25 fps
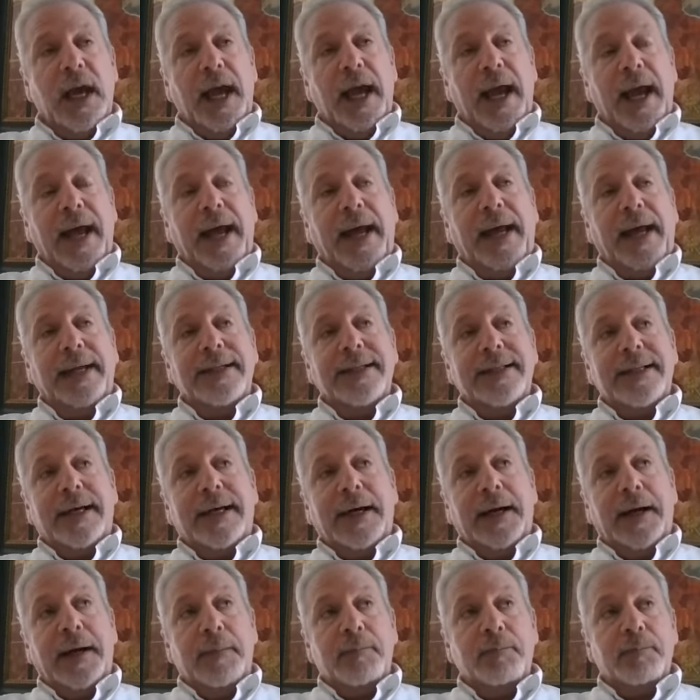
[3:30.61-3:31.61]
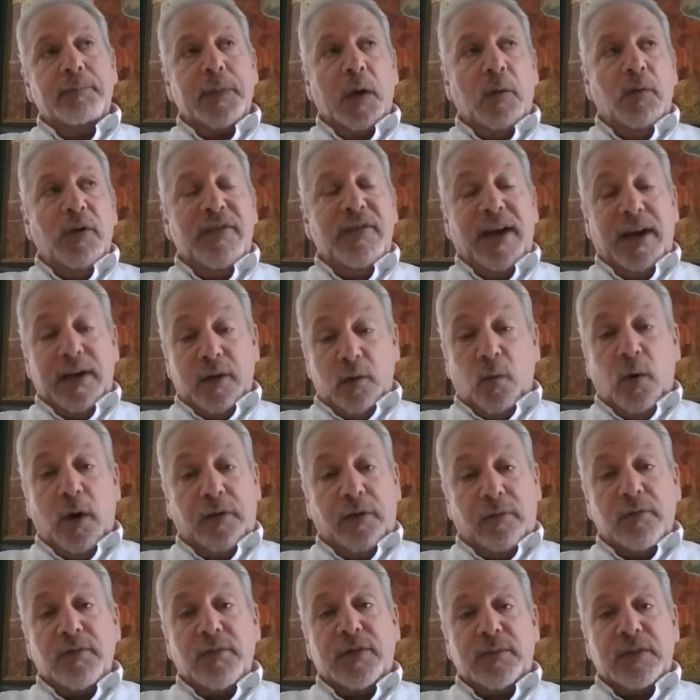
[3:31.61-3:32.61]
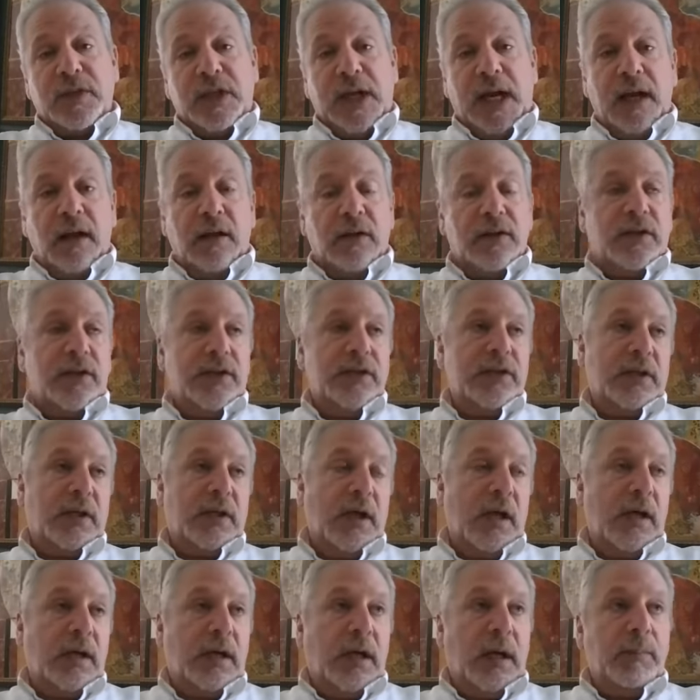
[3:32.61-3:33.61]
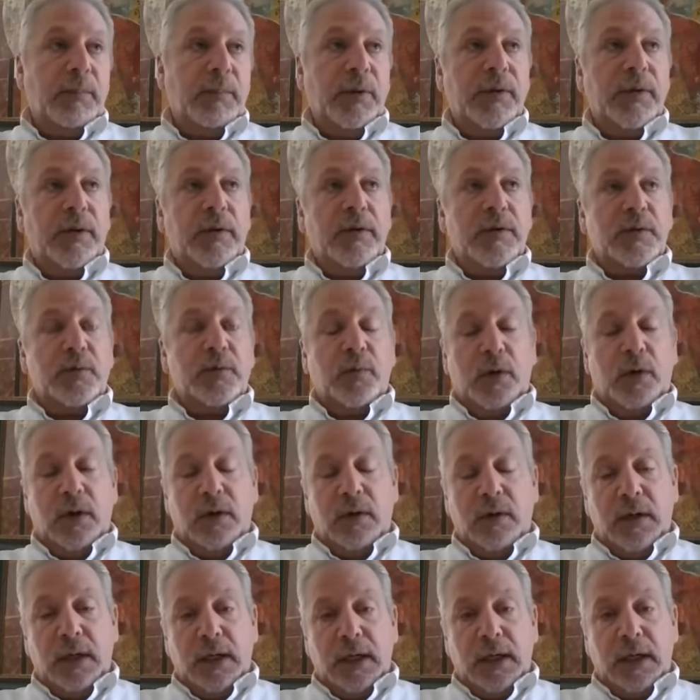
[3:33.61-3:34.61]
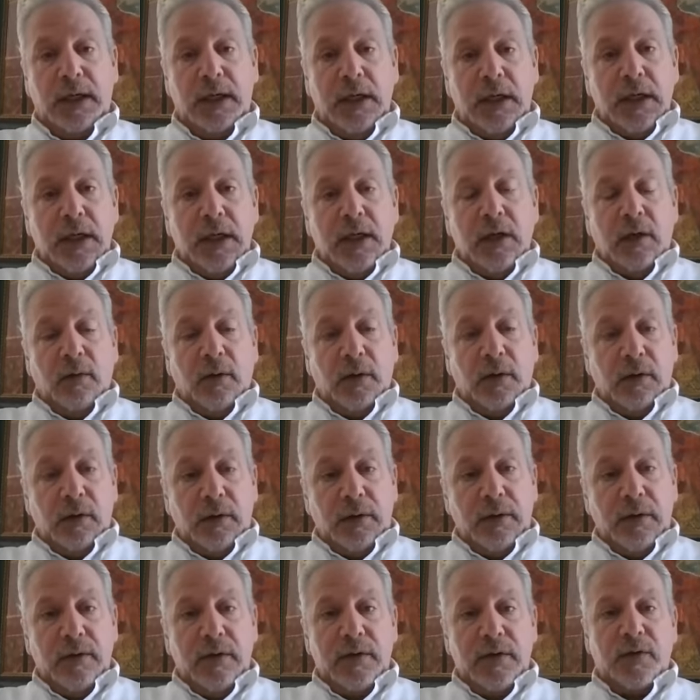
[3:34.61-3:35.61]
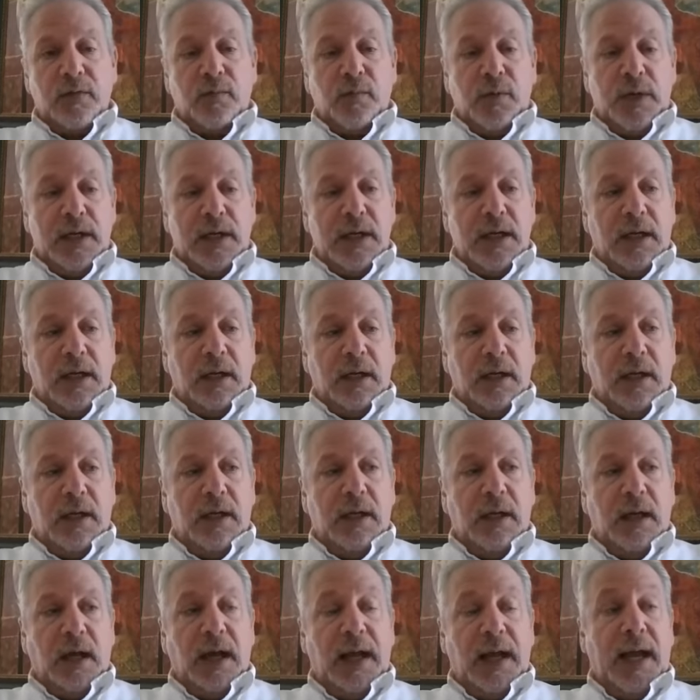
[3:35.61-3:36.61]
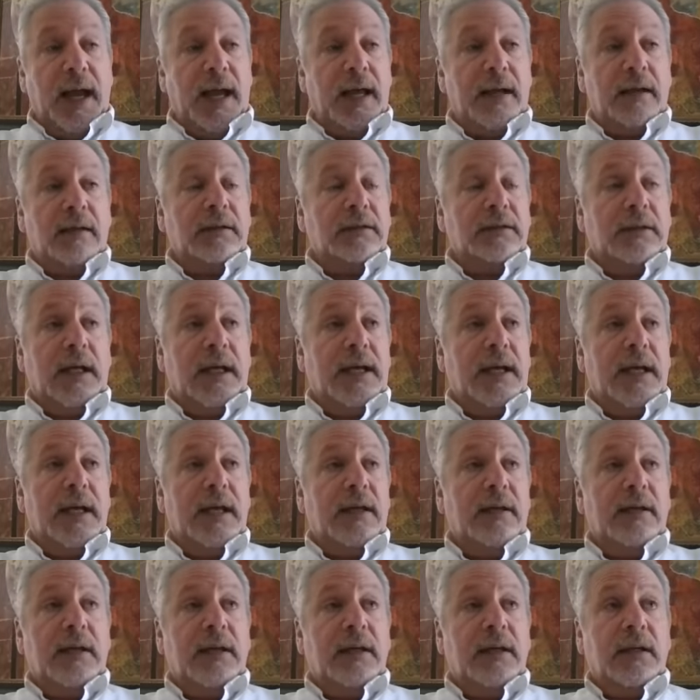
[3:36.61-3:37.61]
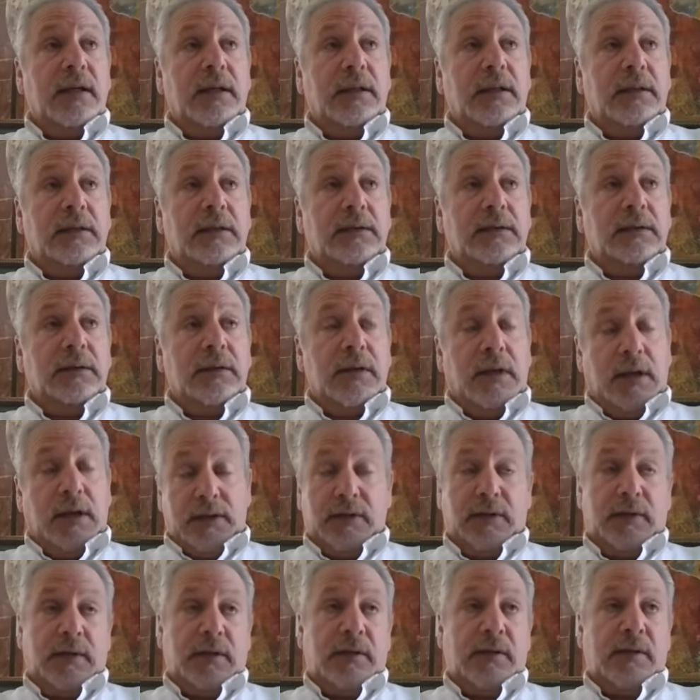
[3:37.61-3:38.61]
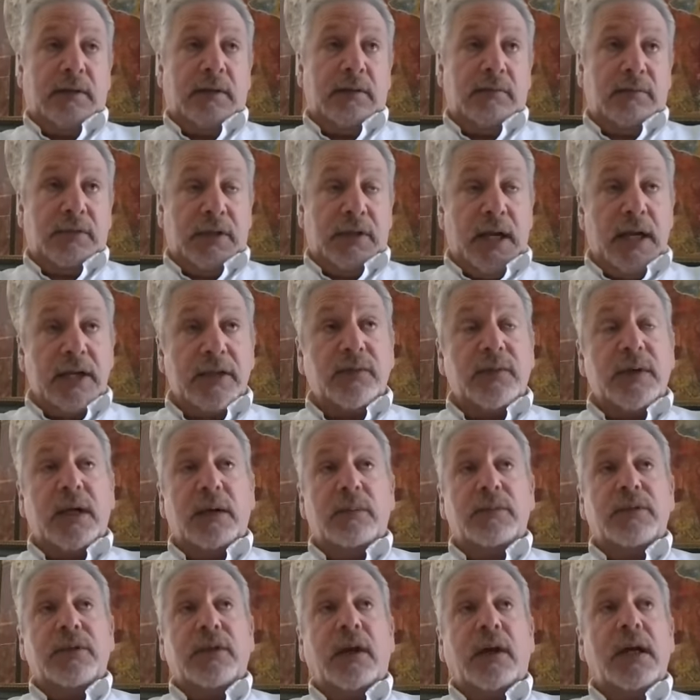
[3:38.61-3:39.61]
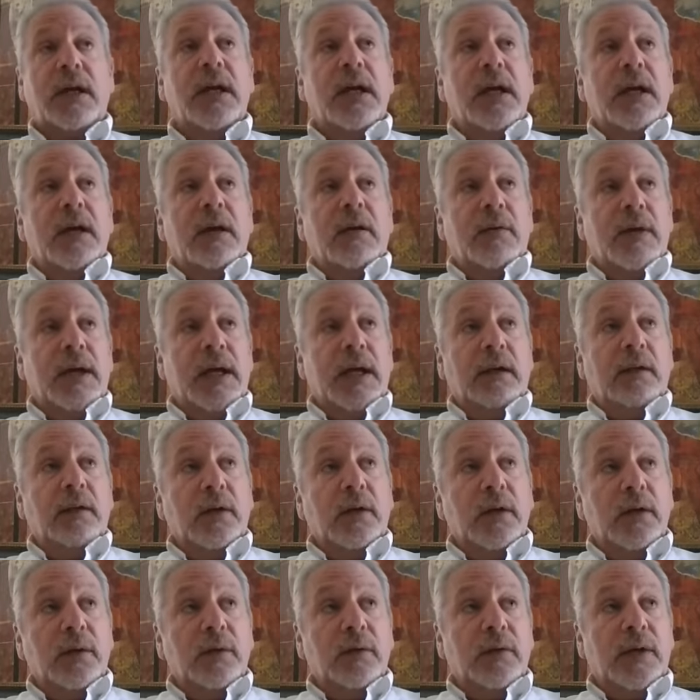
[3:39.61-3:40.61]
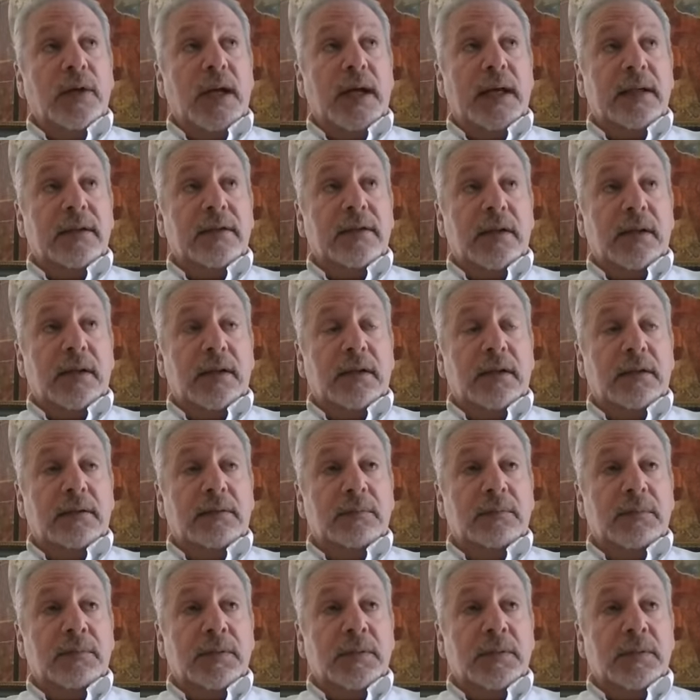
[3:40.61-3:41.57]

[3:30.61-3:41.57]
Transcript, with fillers: And um, we've had to work through some challenges. A, a couple of those were, uh, you know, earlier this week. Uh, I had a, I had a, uh, actually, last week. I'm sorry. We had a loan that uh,